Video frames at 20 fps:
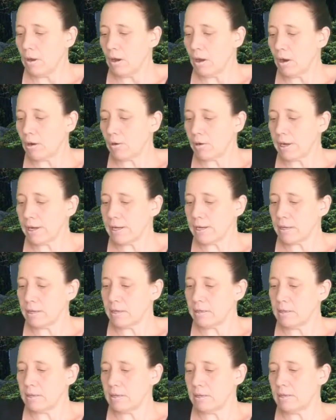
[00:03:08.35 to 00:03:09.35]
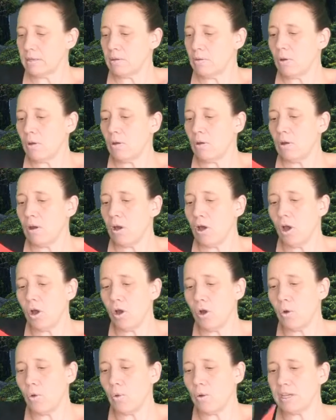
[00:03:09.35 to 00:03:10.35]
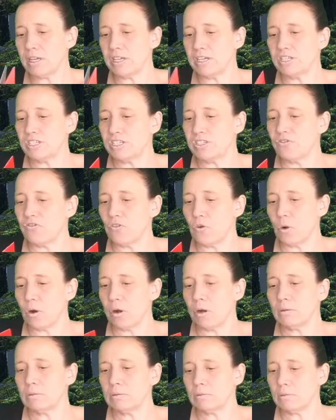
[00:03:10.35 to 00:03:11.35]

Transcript: All right, and then O is for